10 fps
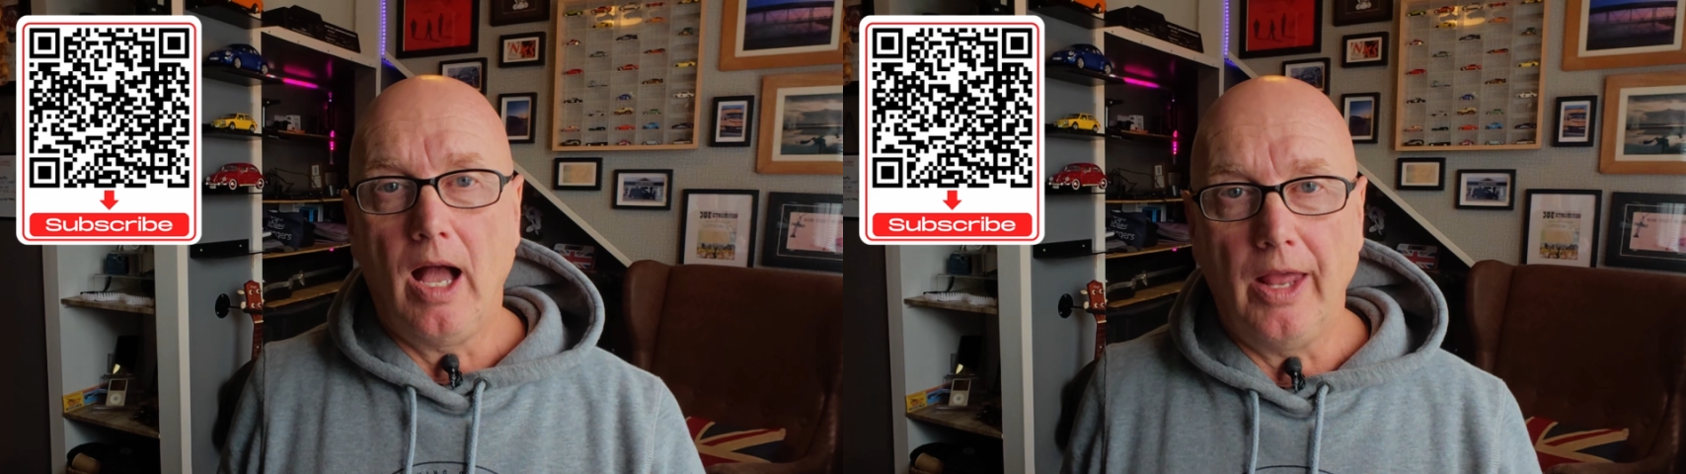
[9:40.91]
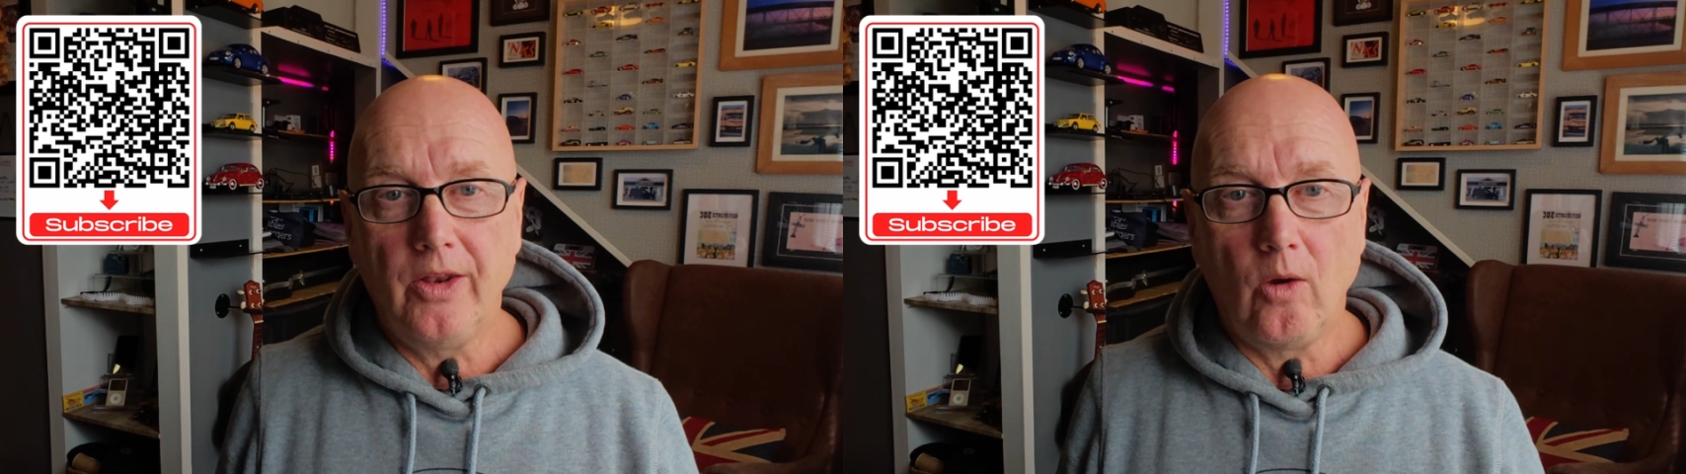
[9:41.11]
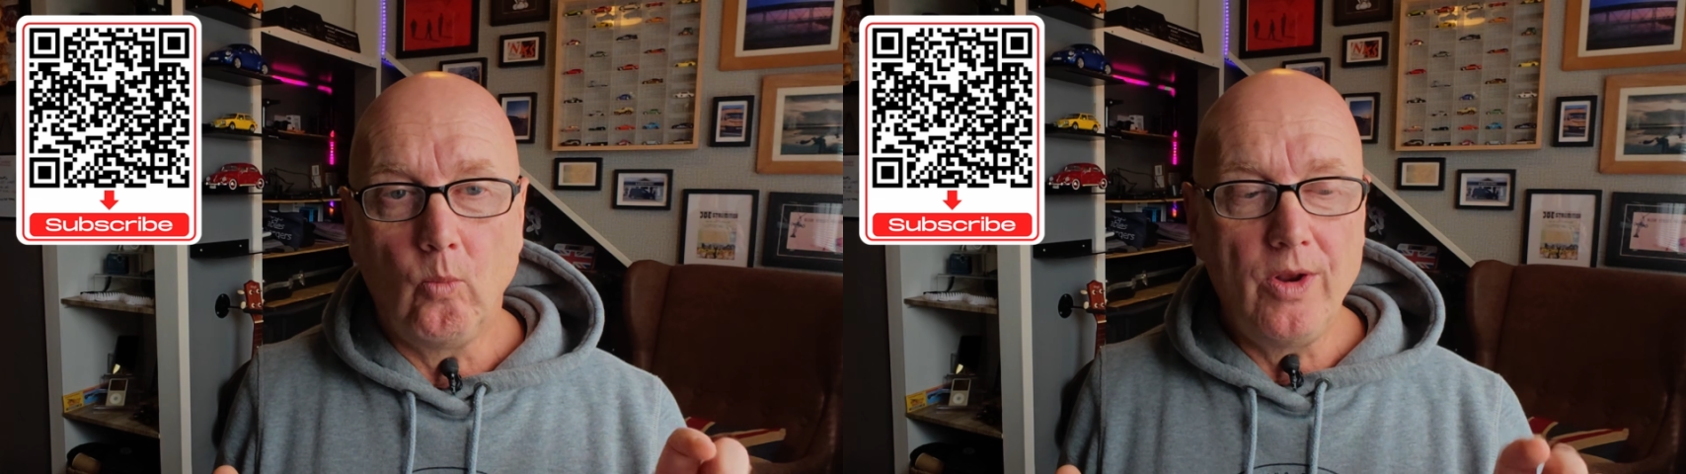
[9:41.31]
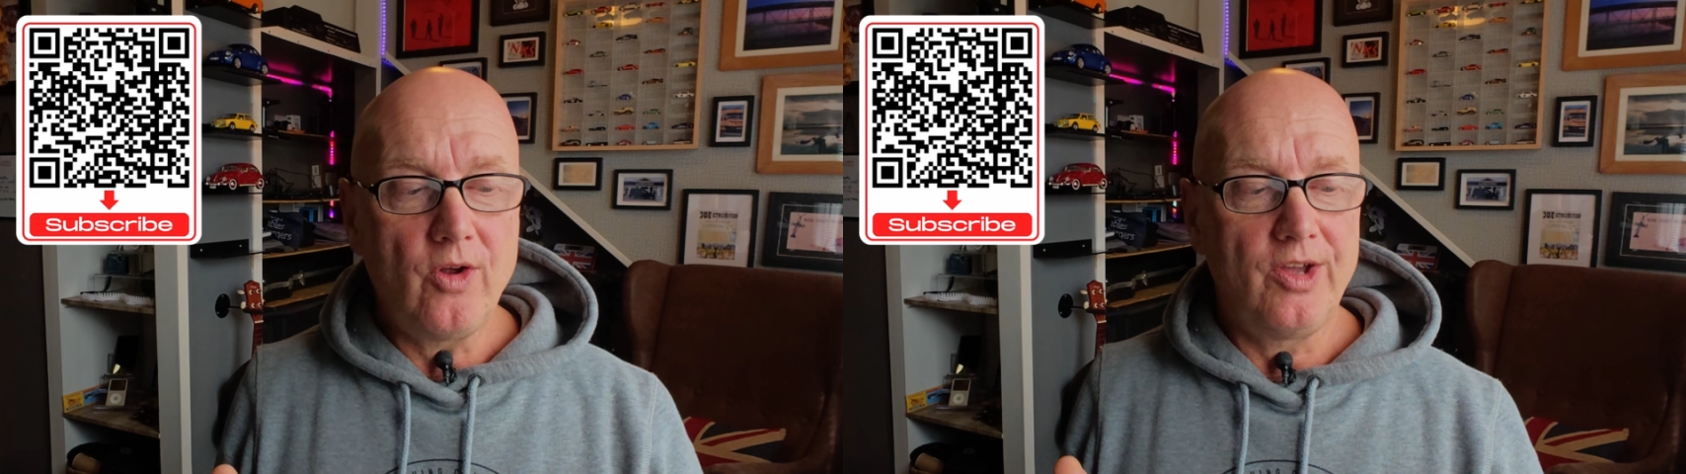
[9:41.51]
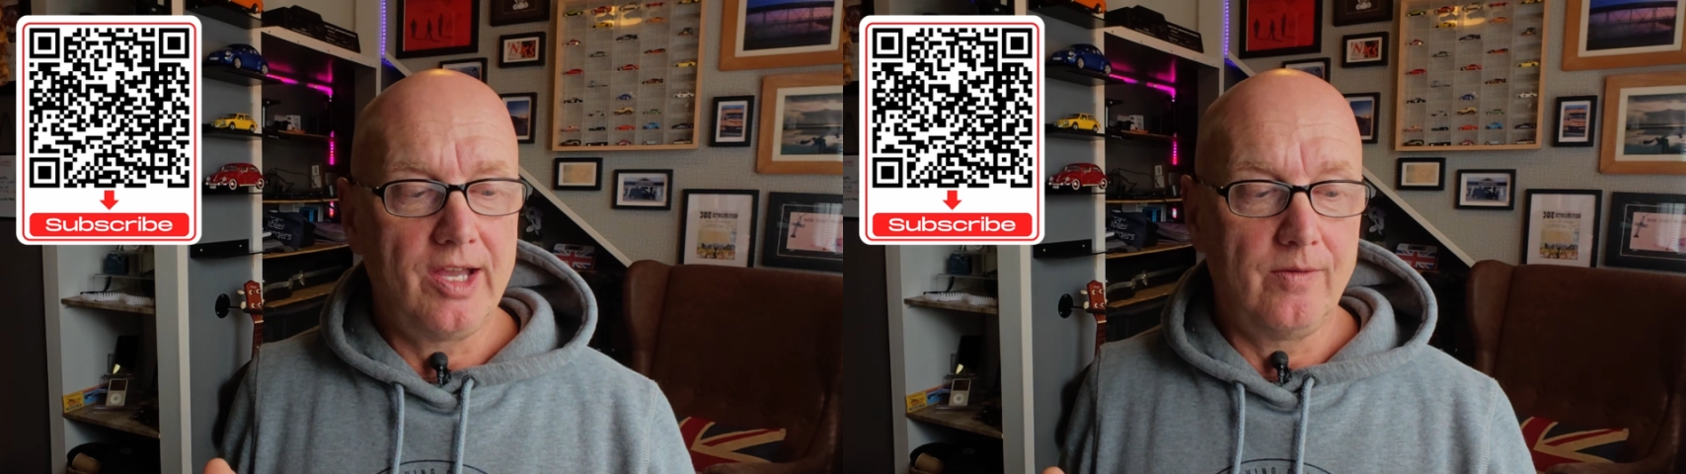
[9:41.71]
and when
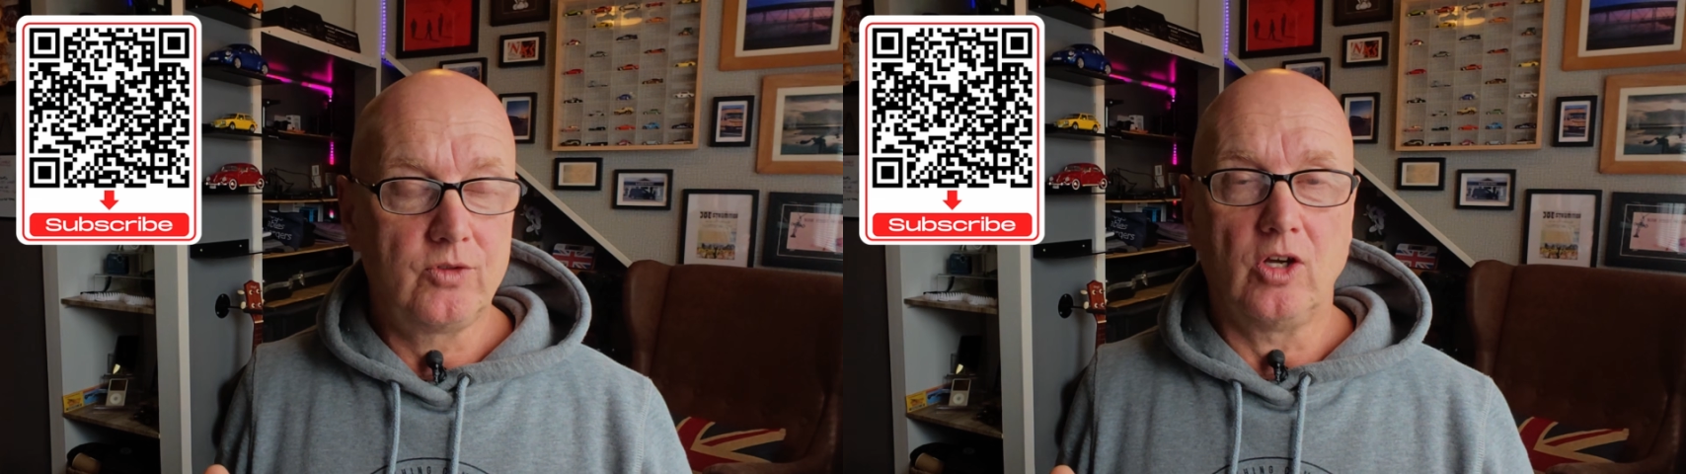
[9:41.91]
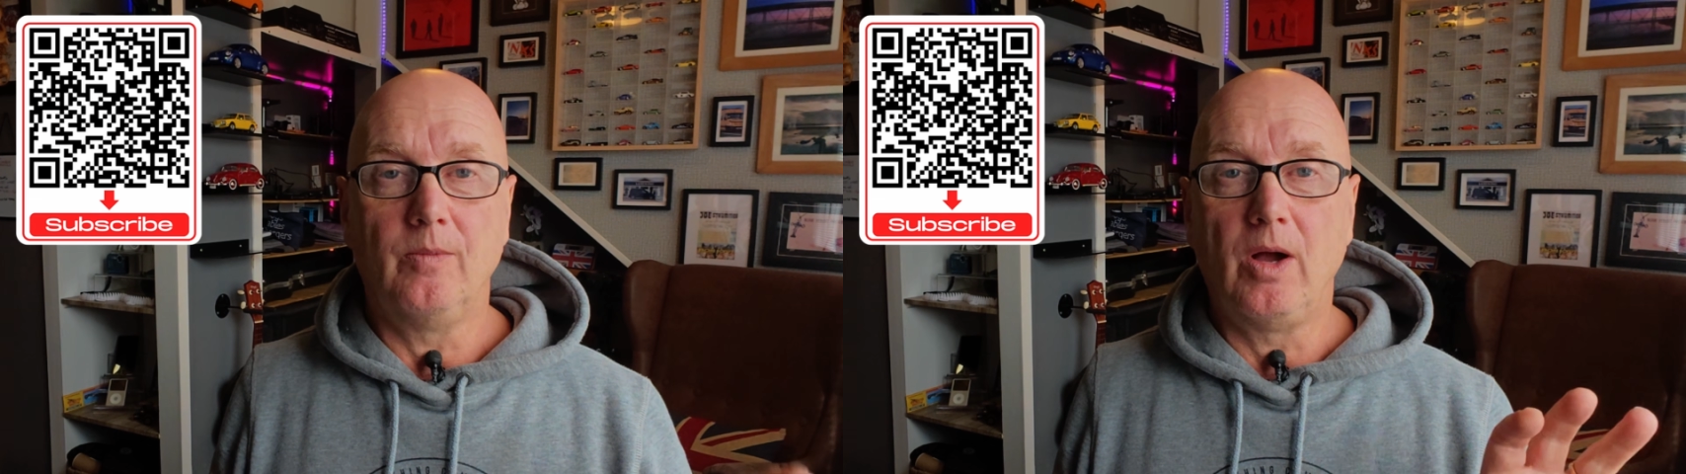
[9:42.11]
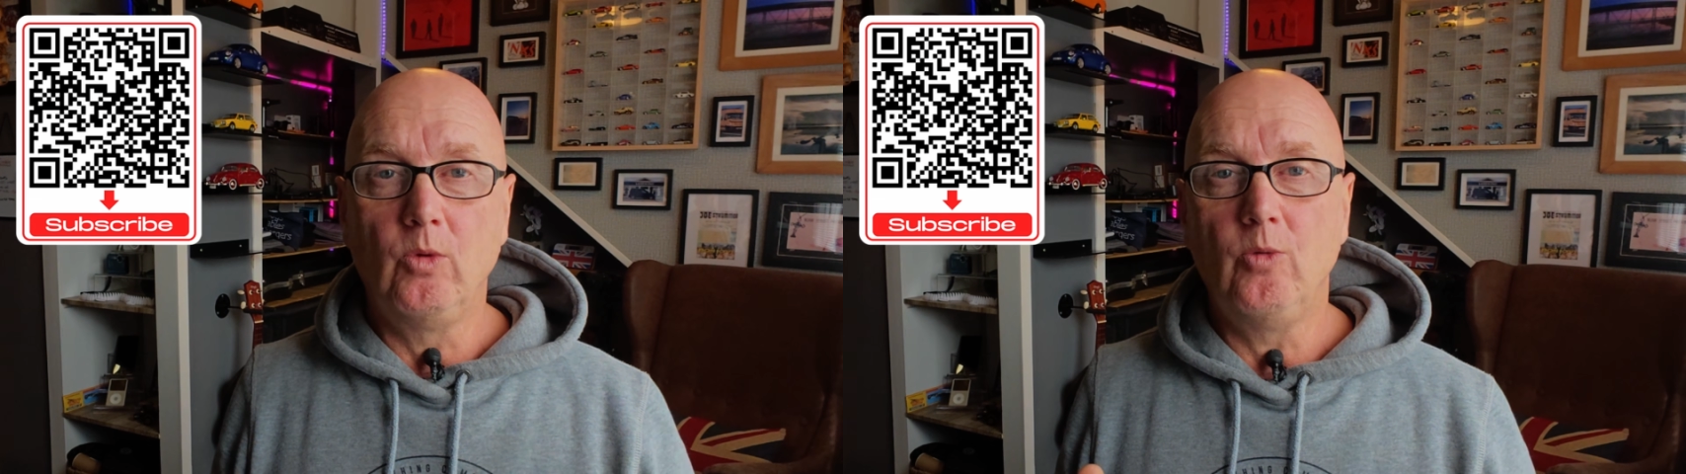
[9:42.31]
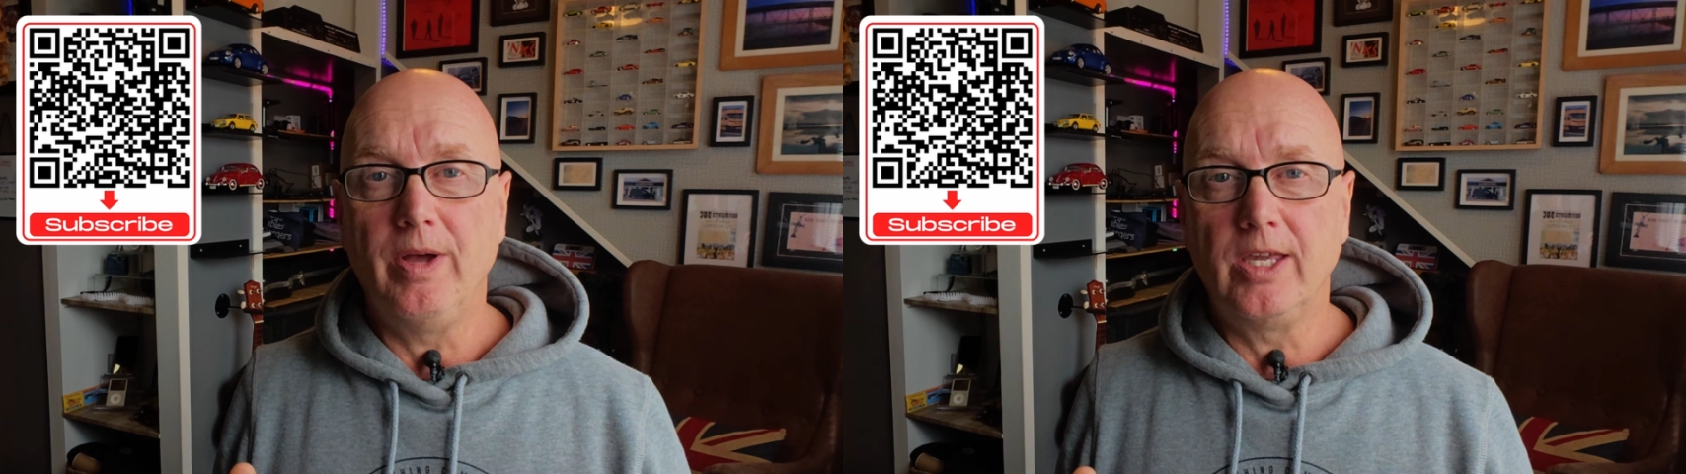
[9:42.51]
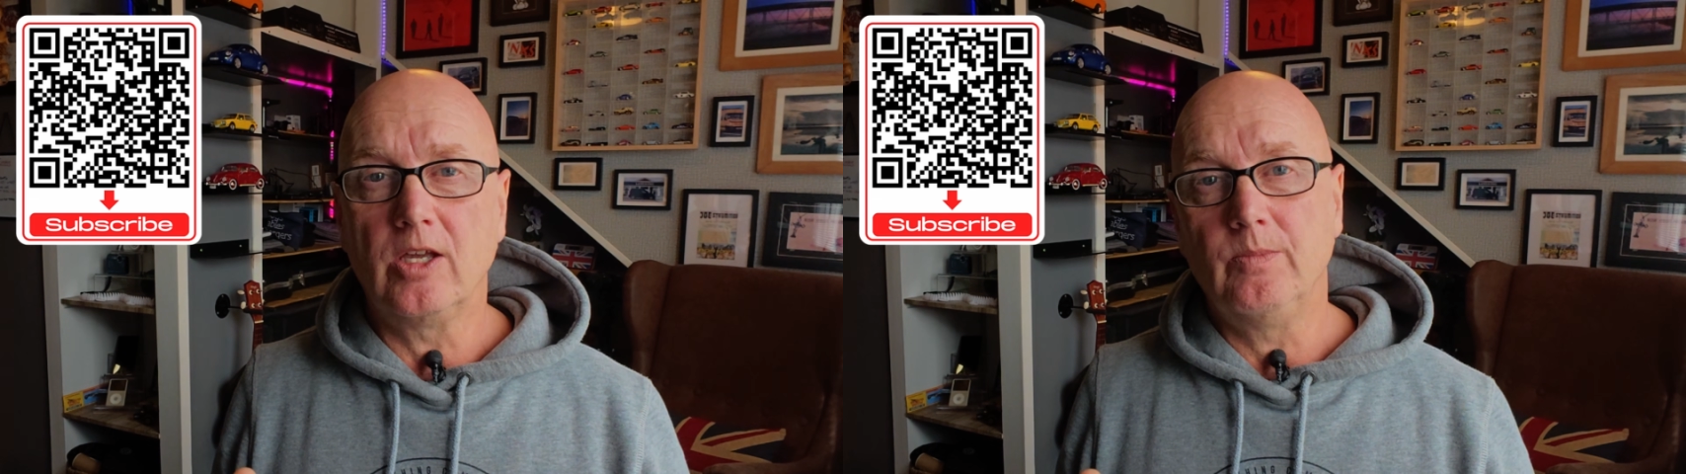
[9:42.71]
I have time I will
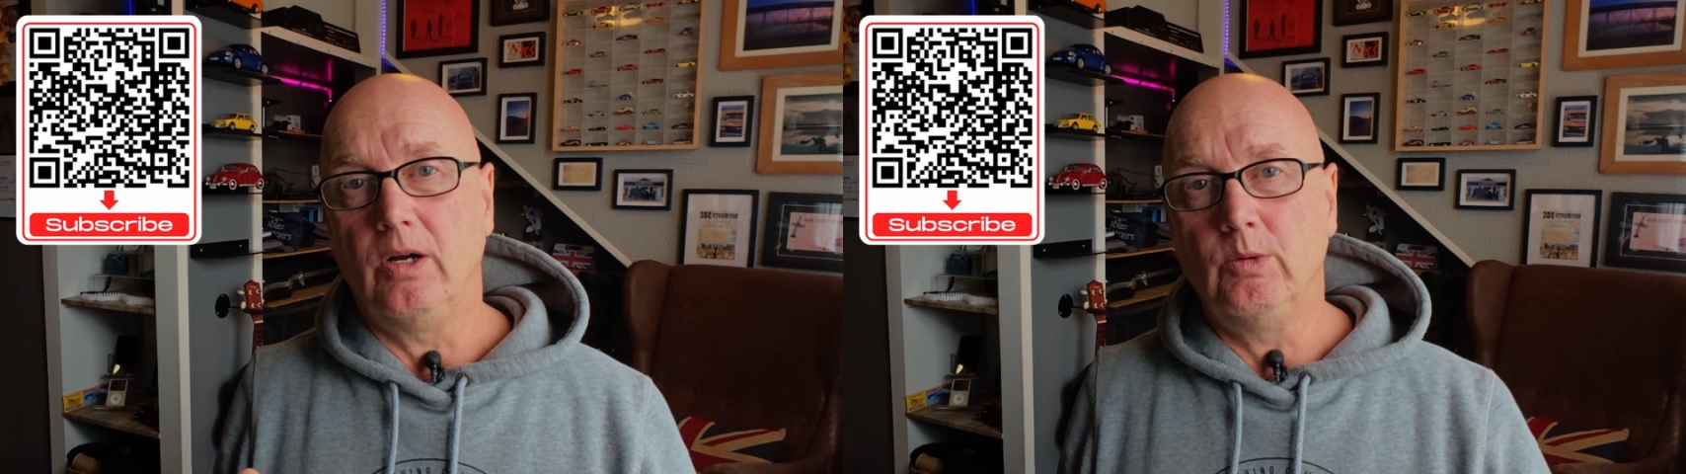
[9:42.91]
make them.